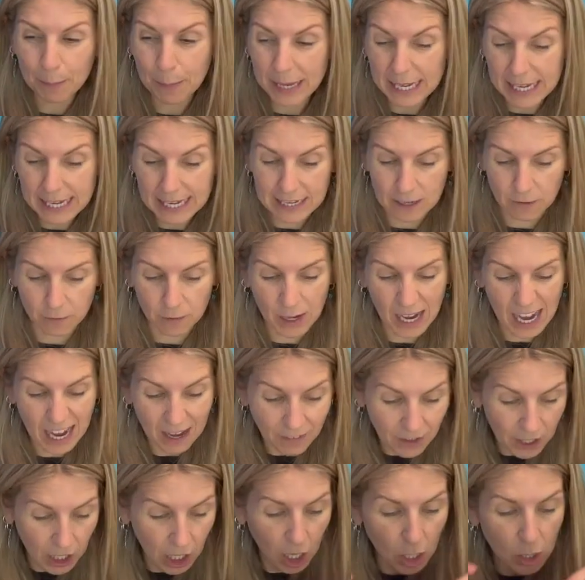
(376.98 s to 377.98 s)
be, if you
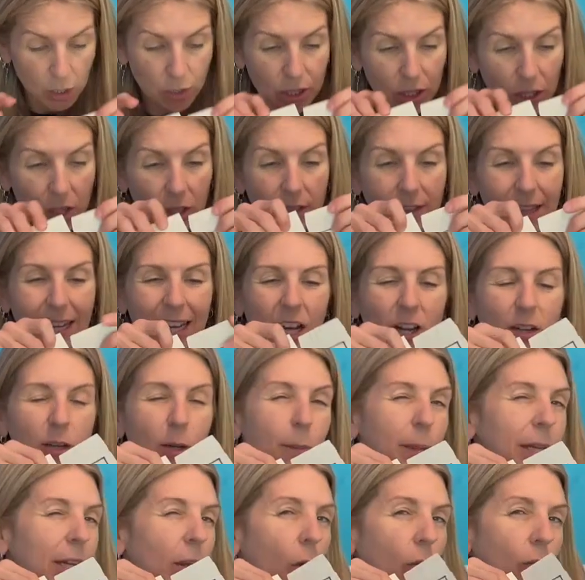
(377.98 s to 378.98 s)
have a close look, they're going to
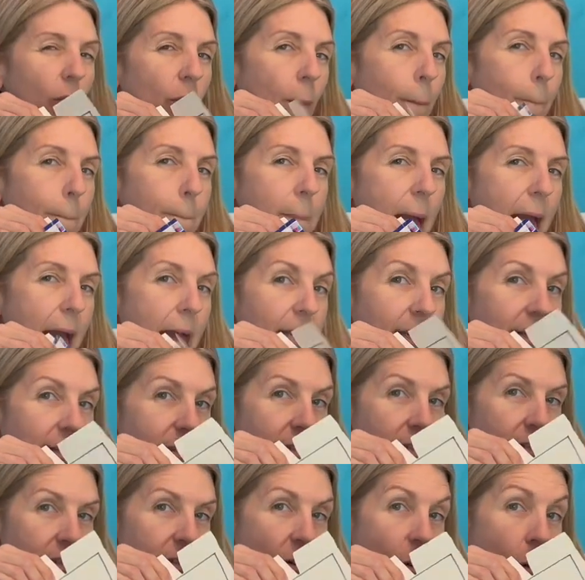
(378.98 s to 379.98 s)
be on the
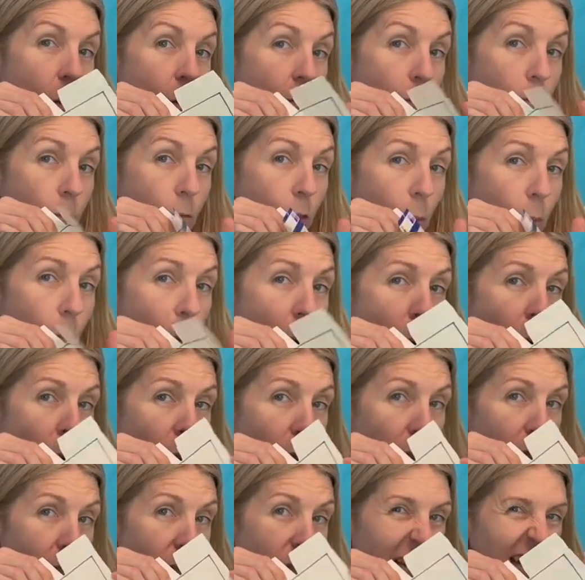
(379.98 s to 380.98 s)
bend of the
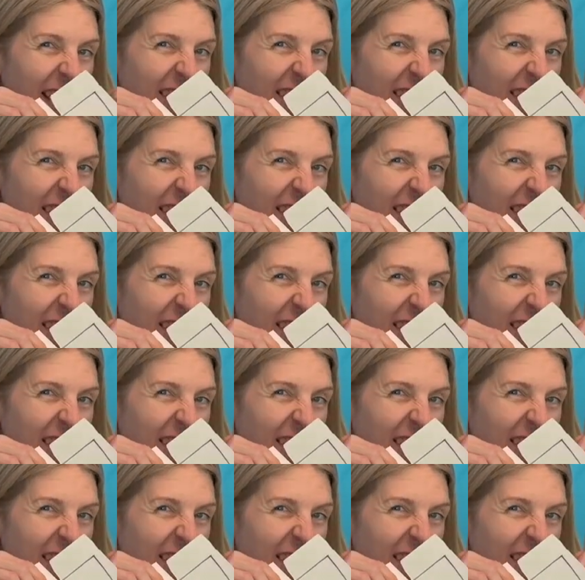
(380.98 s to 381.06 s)
box.